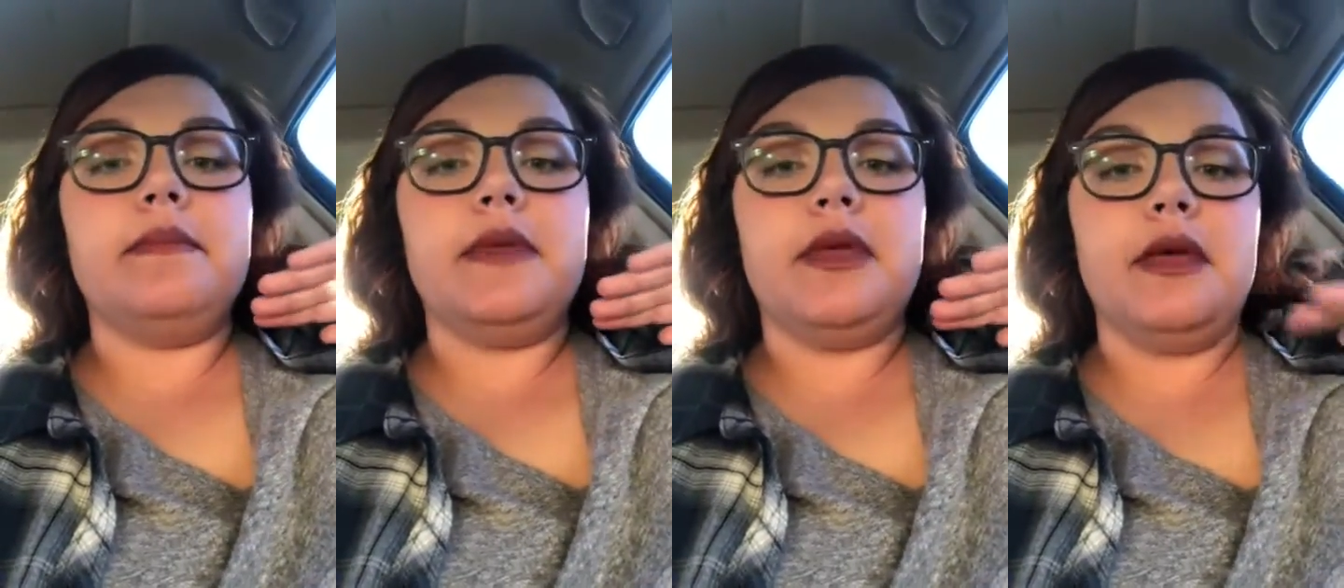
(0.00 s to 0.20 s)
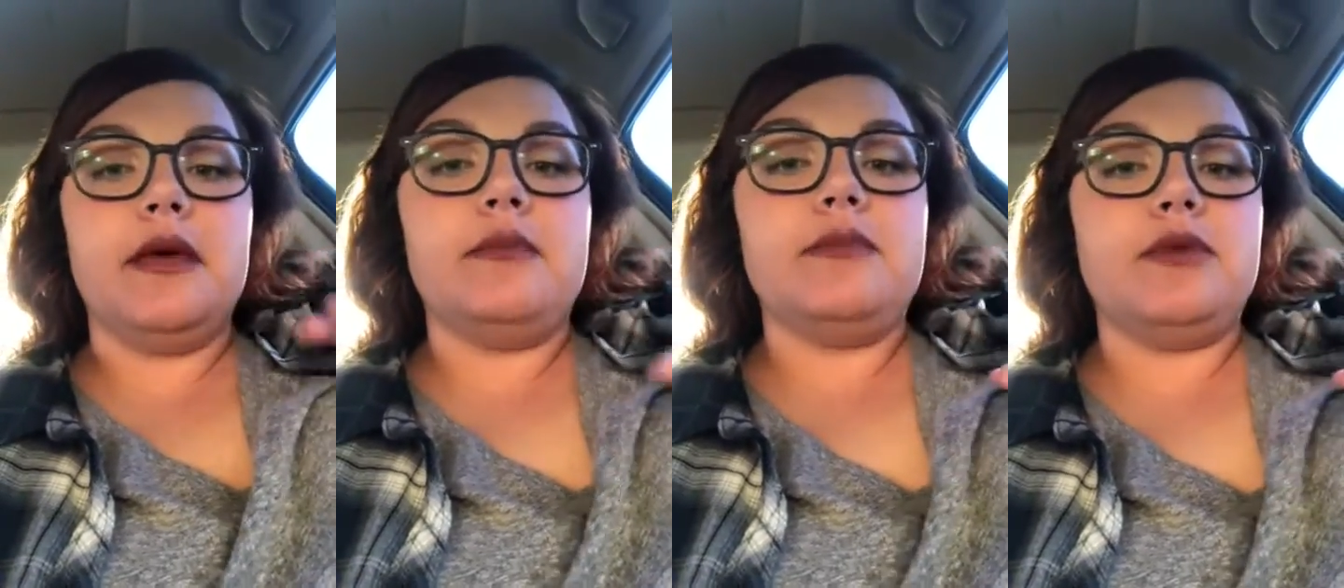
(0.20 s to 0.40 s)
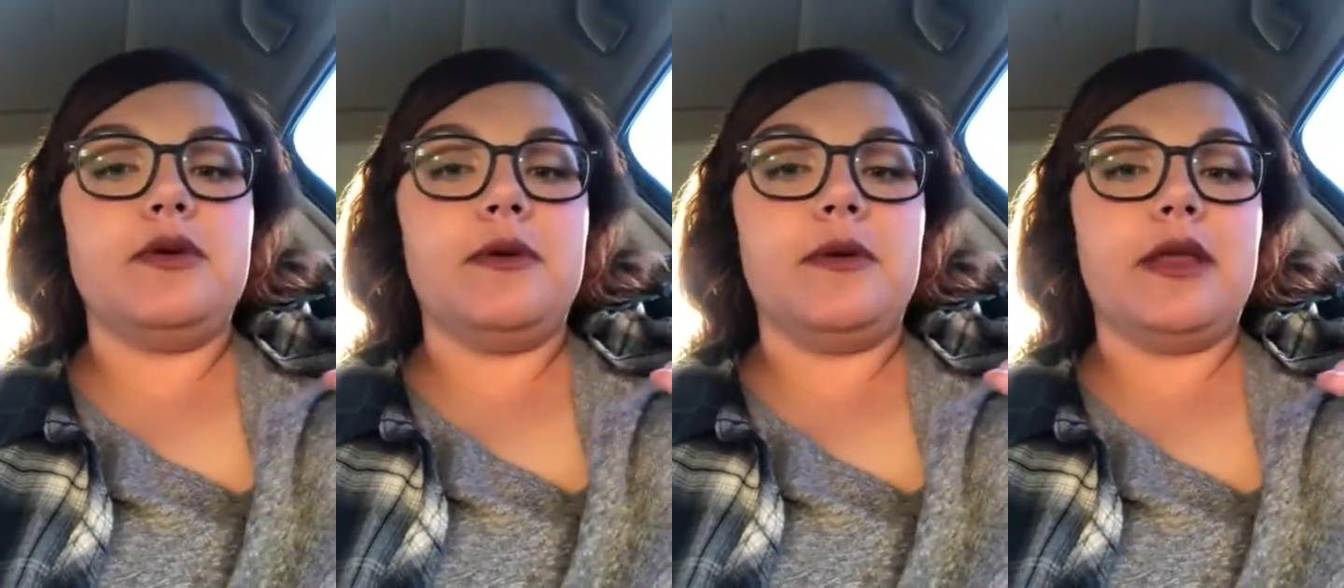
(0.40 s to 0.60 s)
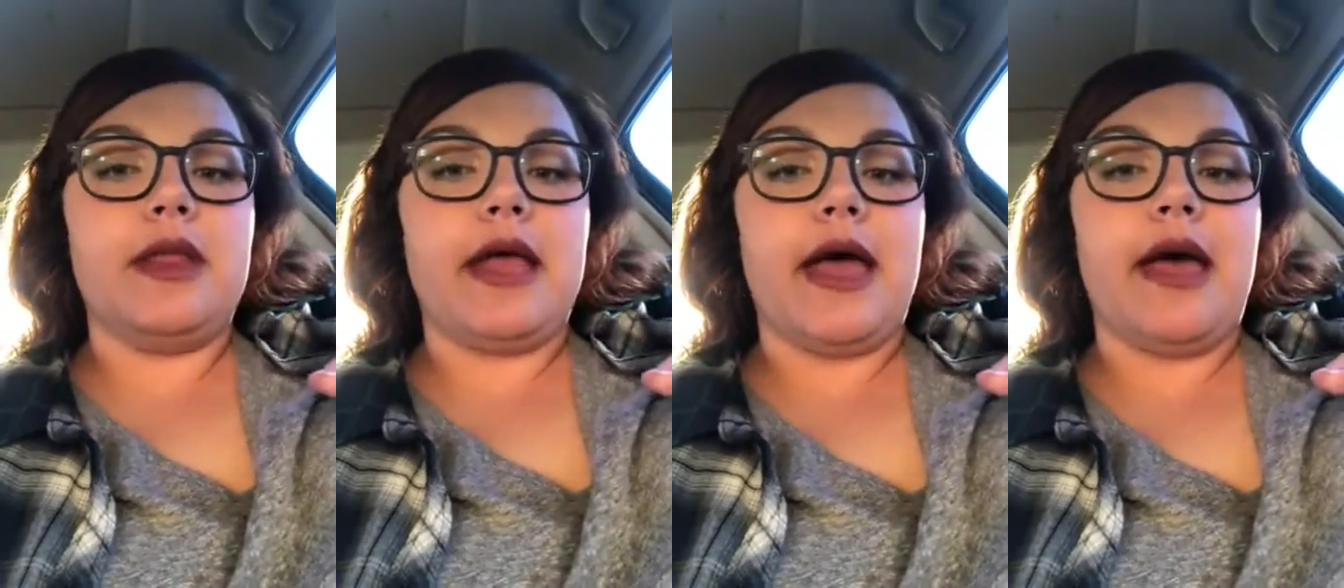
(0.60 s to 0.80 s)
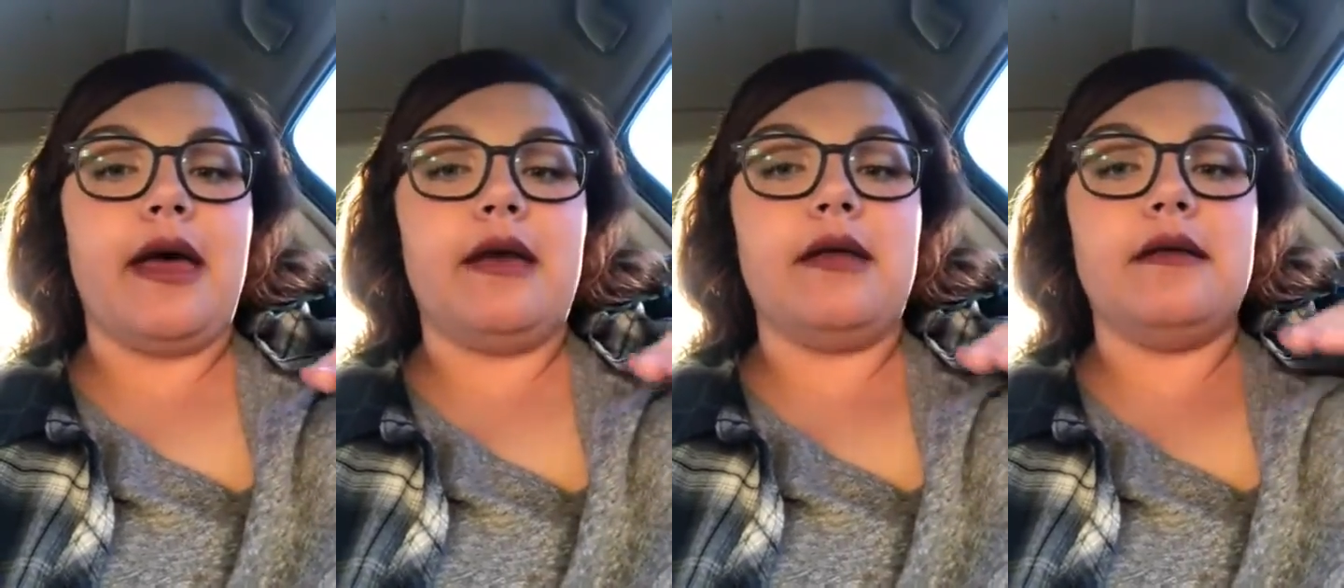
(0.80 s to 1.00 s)
Keep doing
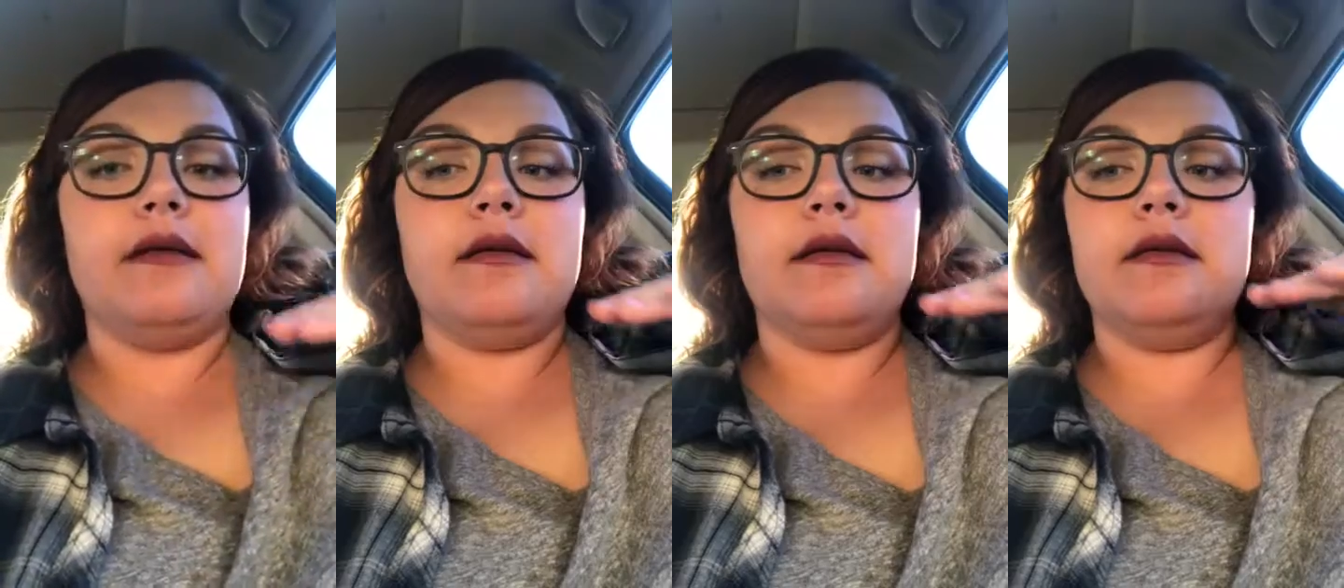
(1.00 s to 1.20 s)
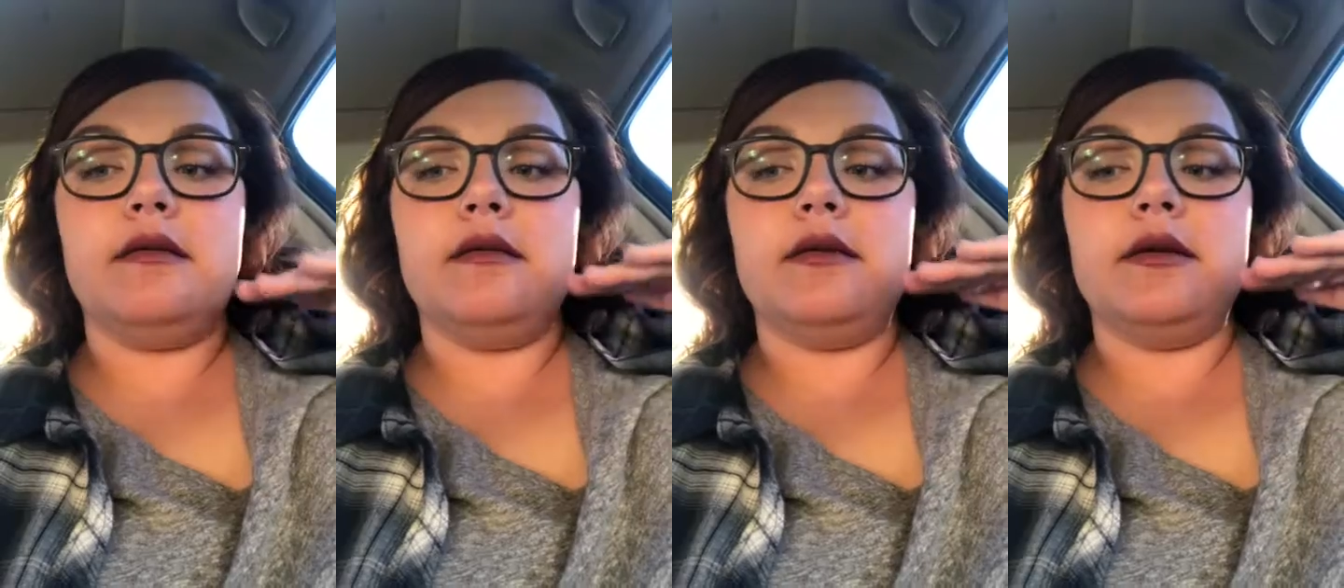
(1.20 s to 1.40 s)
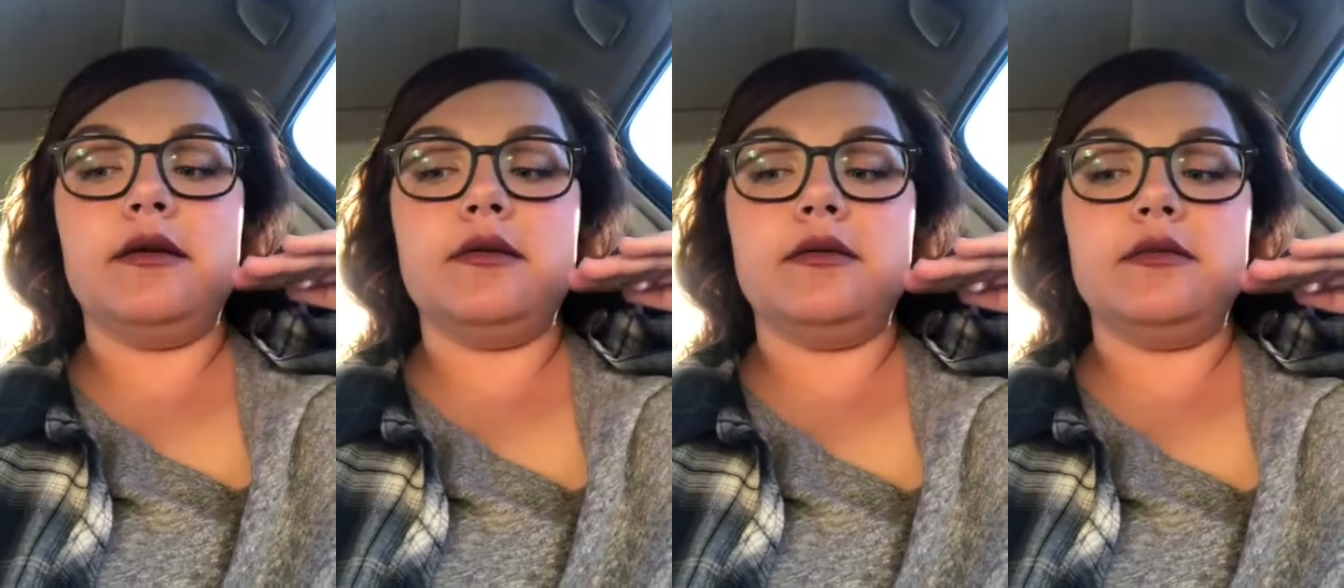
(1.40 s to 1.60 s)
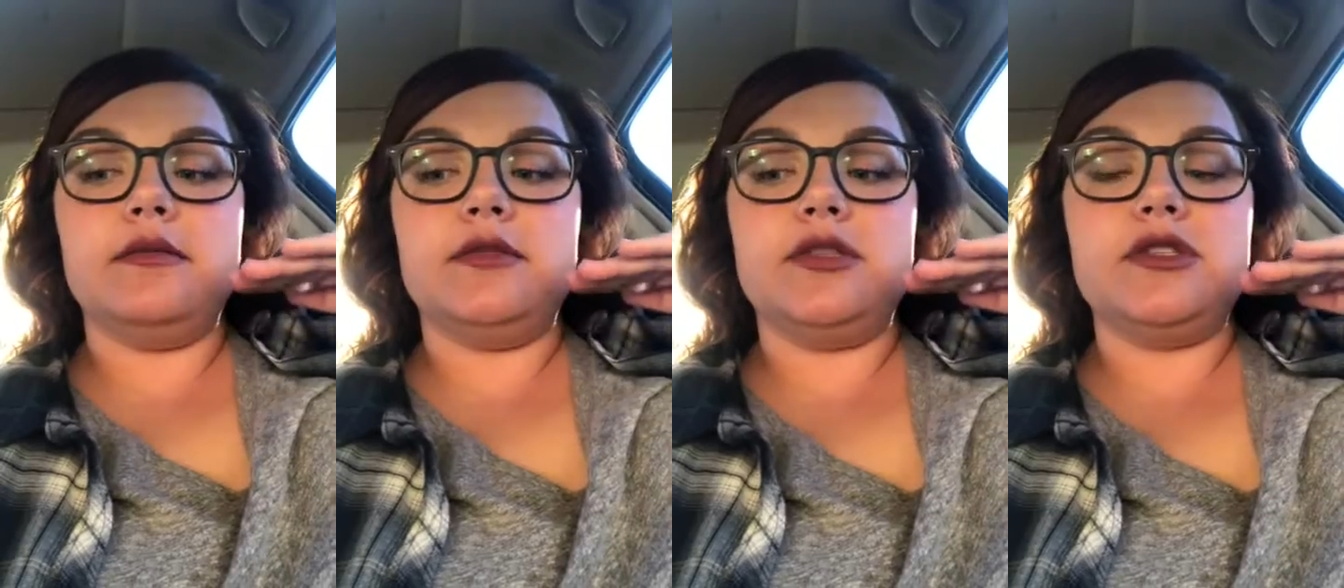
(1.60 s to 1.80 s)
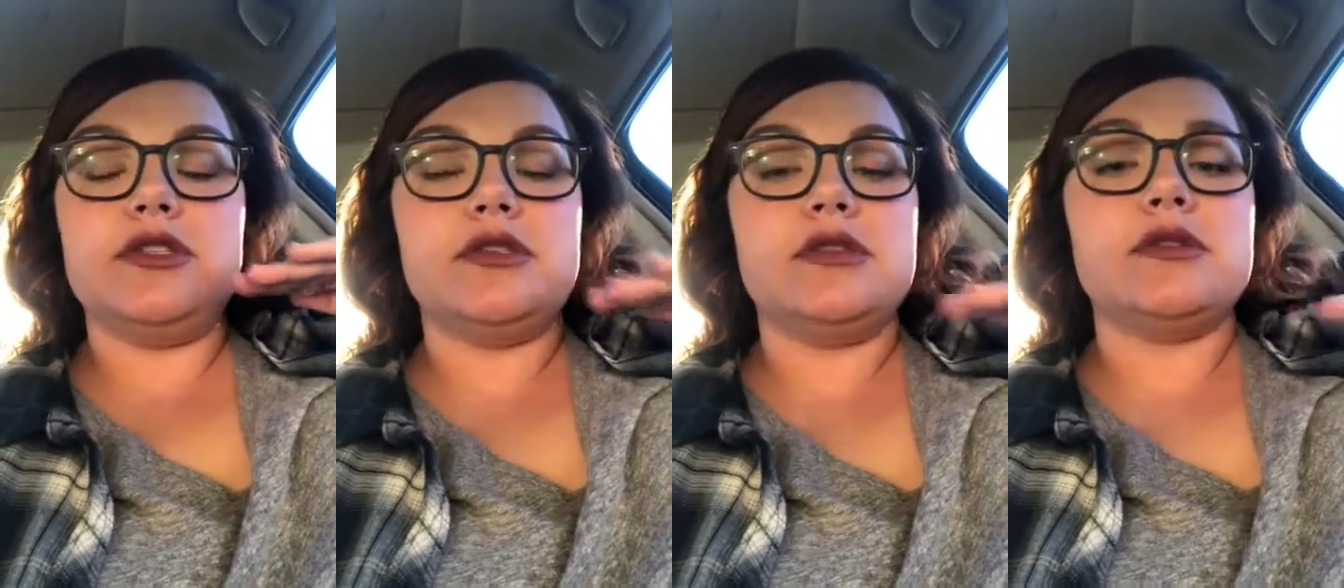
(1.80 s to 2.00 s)
that,
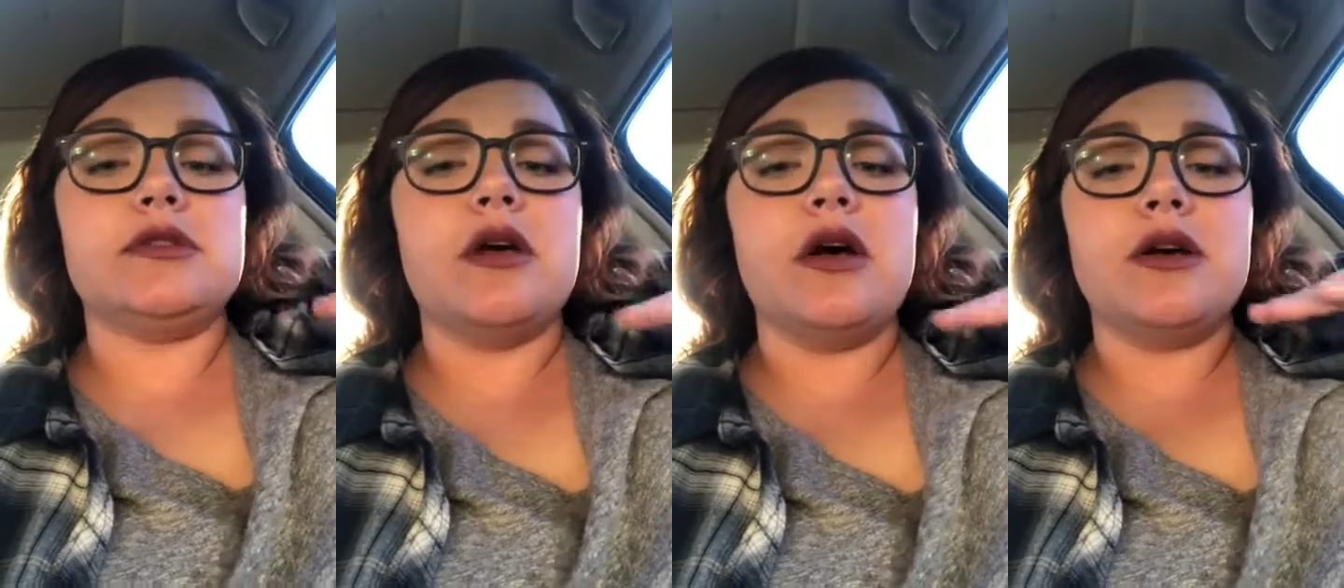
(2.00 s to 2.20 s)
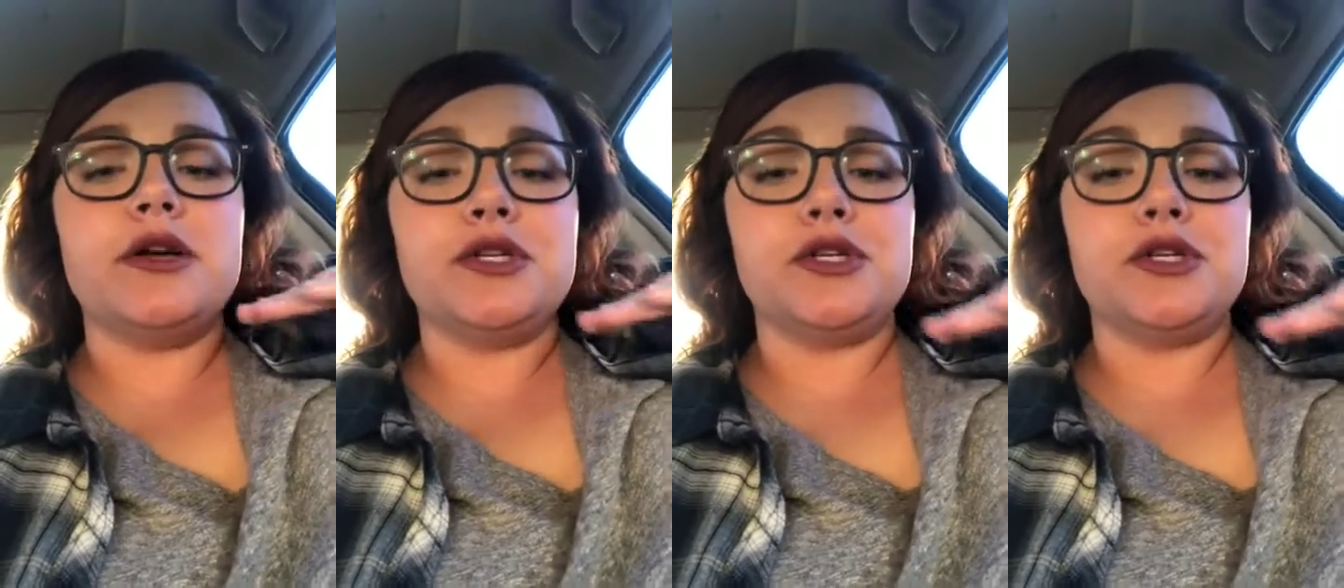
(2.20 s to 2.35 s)
just as long